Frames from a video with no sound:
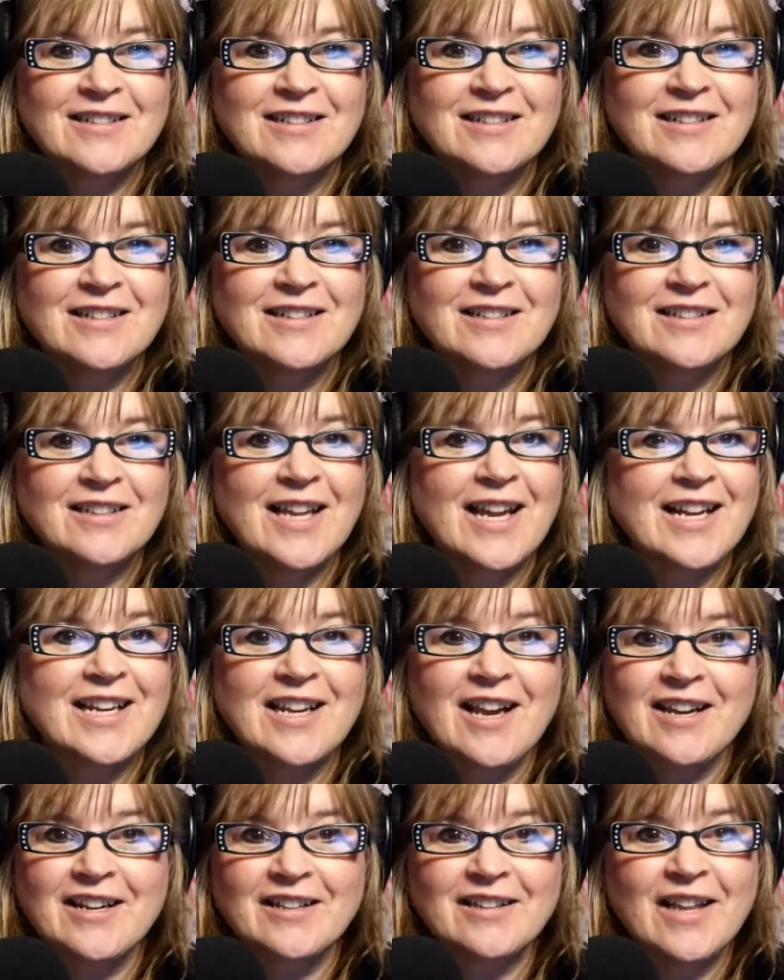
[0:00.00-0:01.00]
like
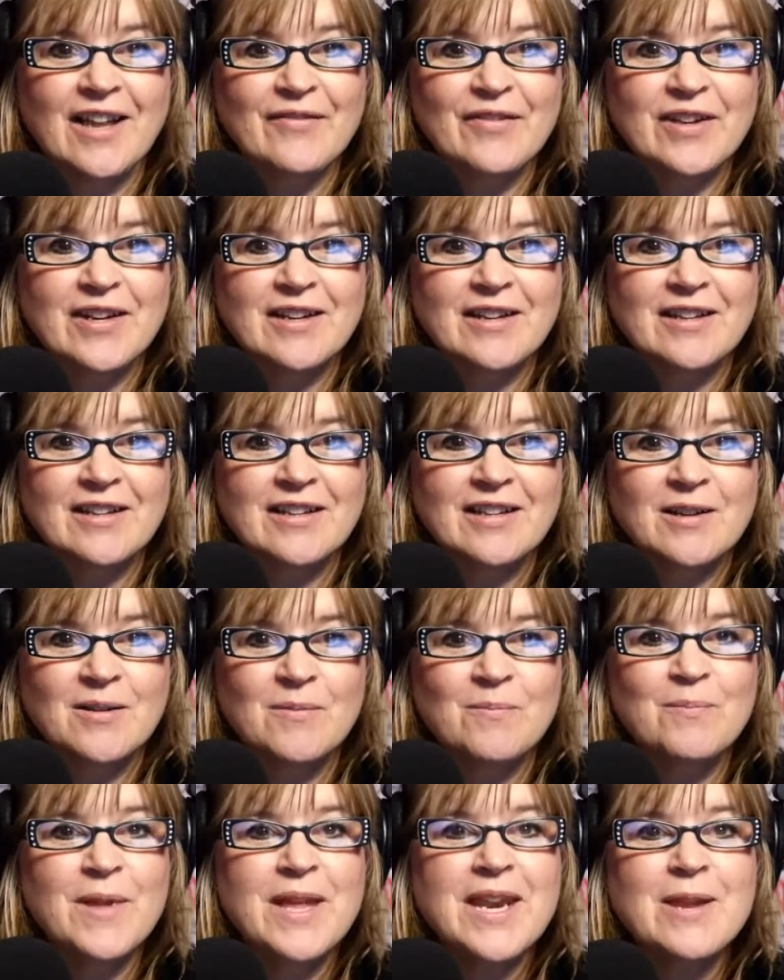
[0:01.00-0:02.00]
9/11.
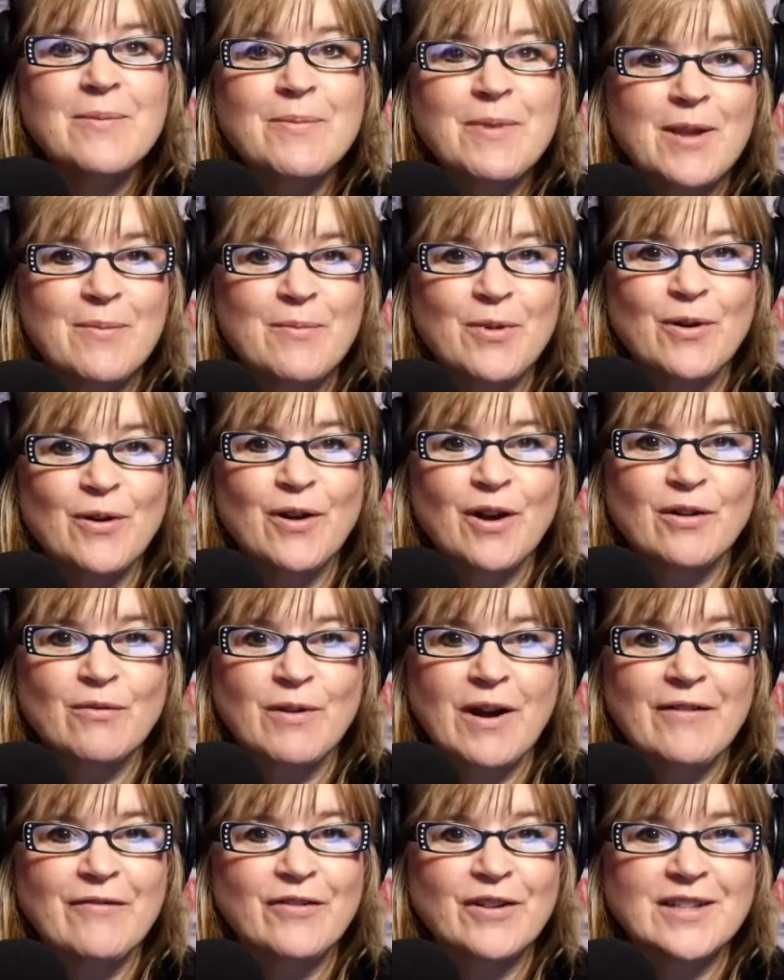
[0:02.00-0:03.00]
Many people are
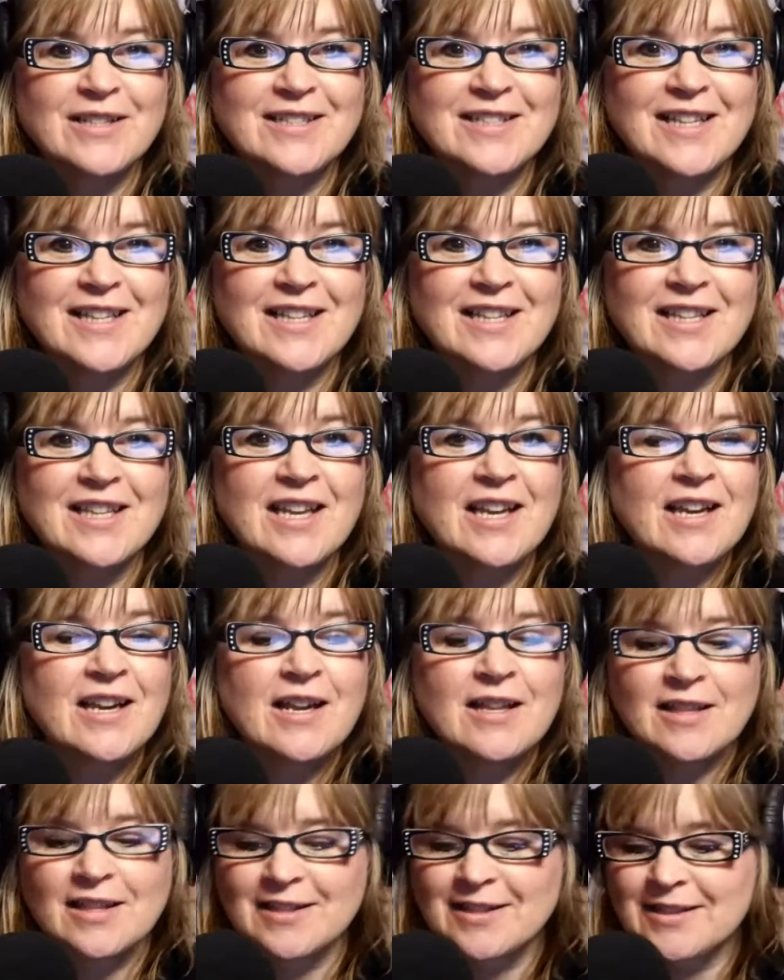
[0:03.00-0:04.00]
referencing
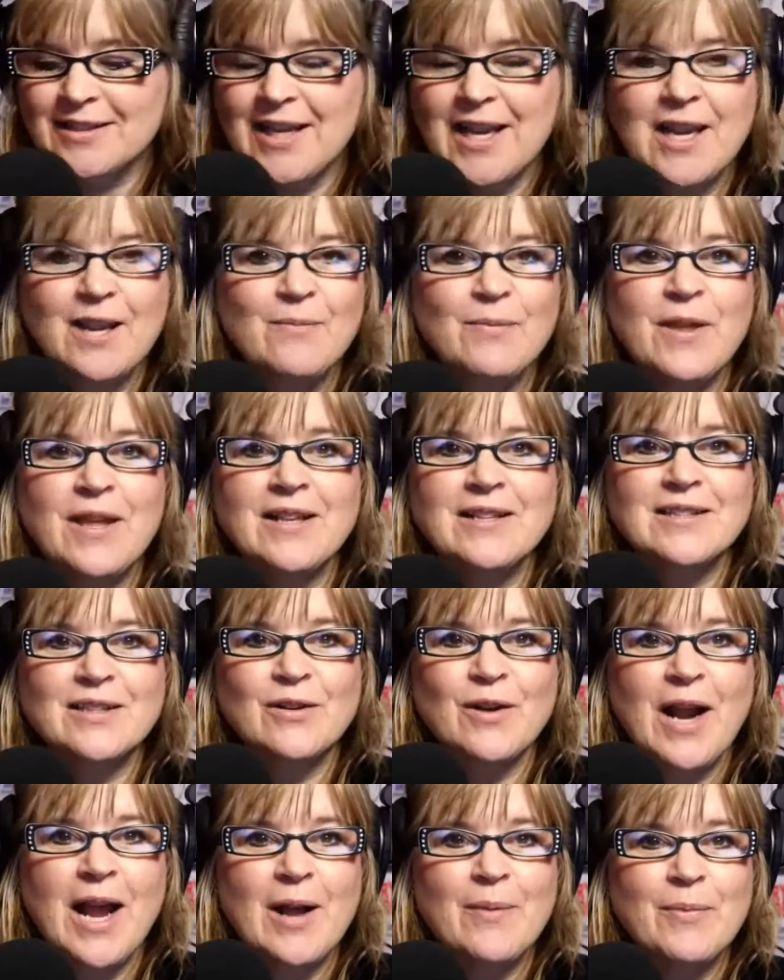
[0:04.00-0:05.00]
the same things that are
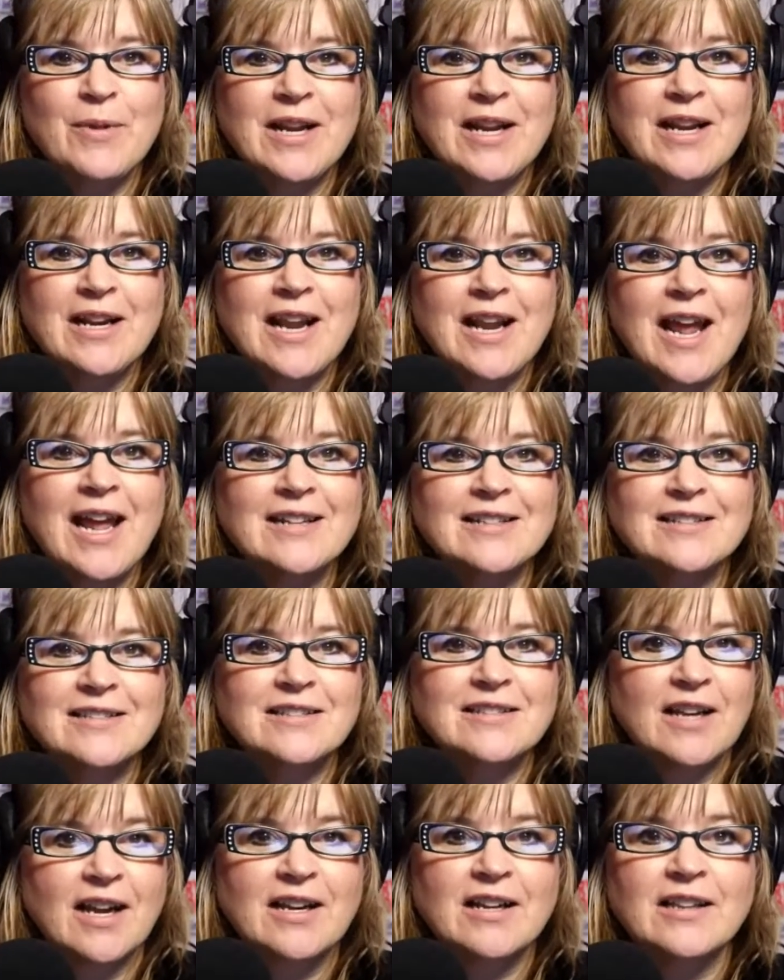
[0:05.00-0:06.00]
happening as
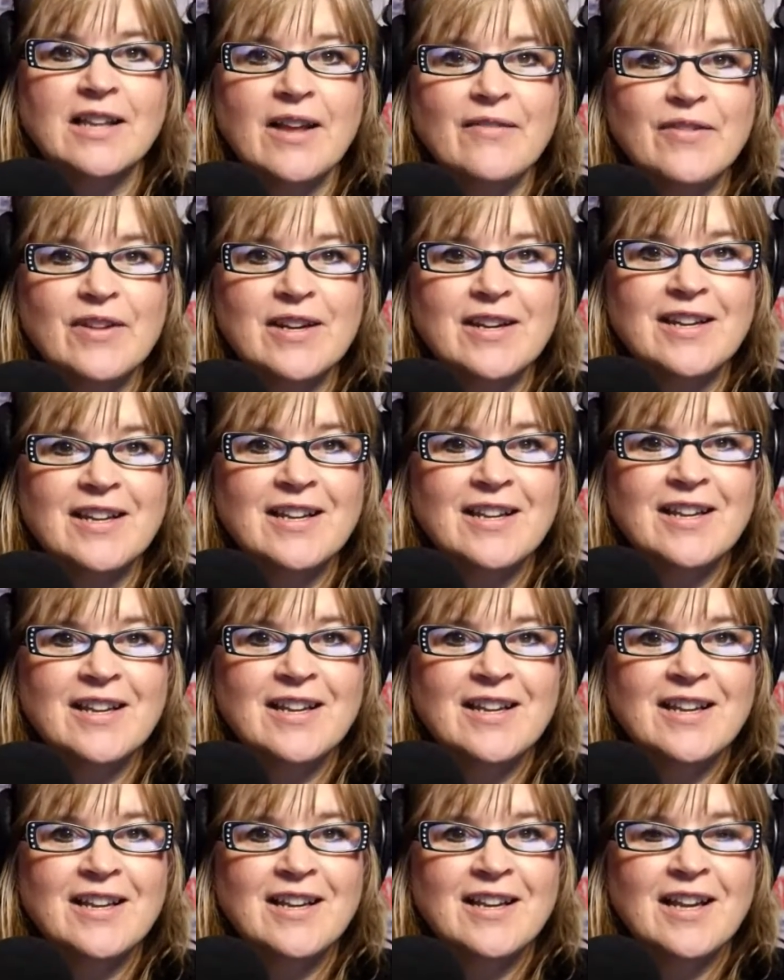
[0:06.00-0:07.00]
9/11.
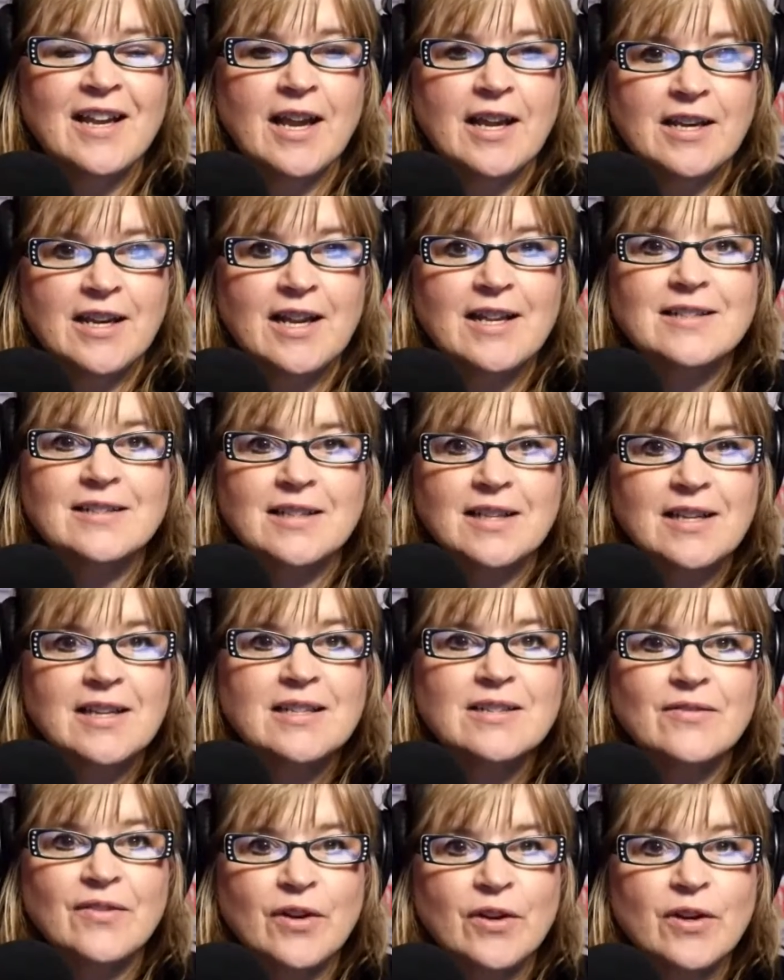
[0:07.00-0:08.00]
And yes, it is
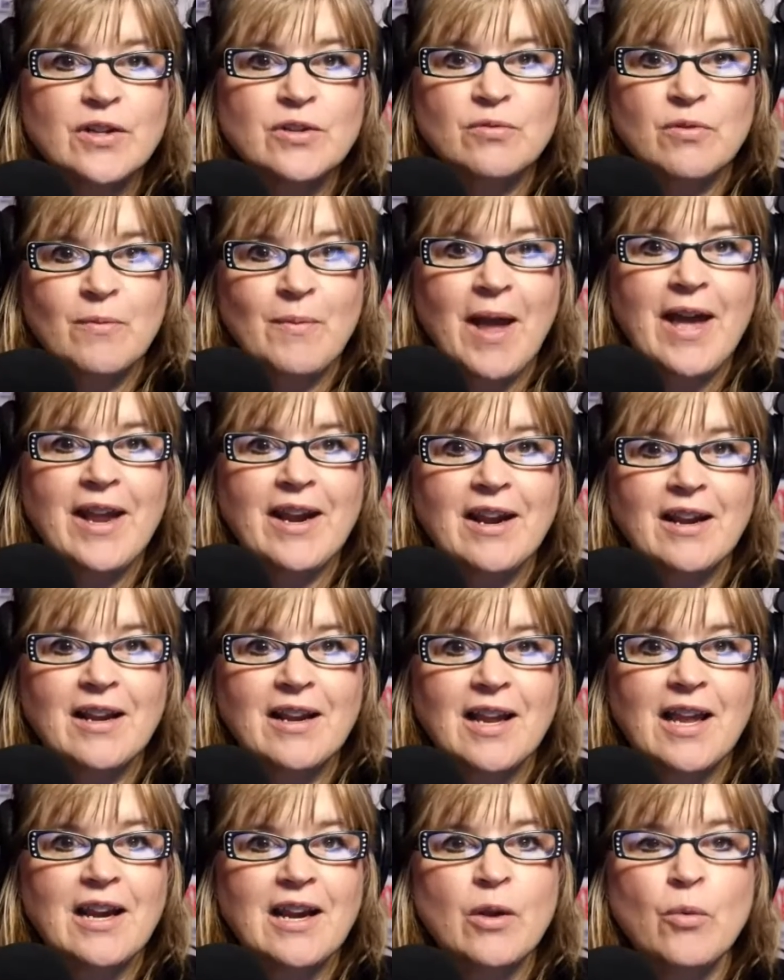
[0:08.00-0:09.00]
very traumatic
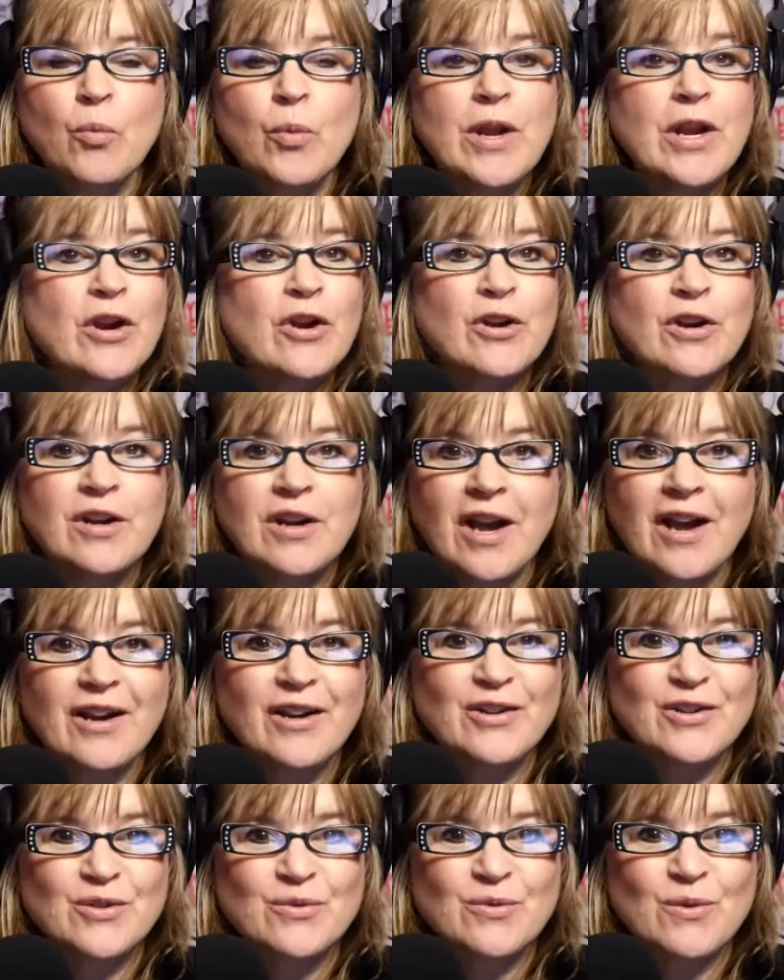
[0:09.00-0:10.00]
and we could not
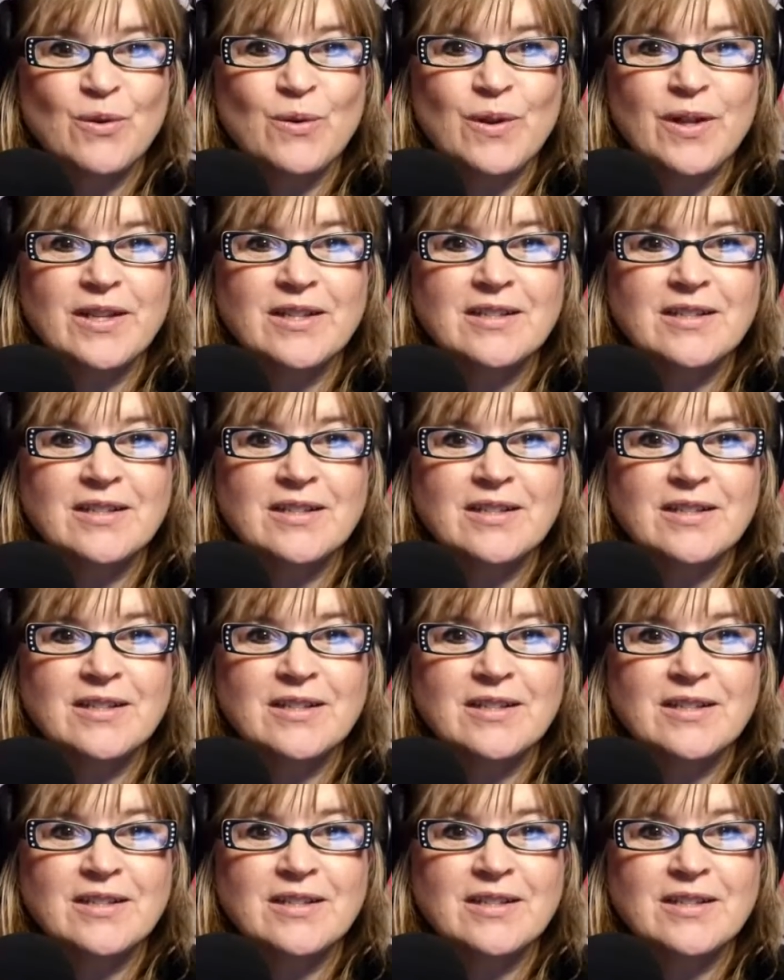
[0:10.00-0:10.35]
control it.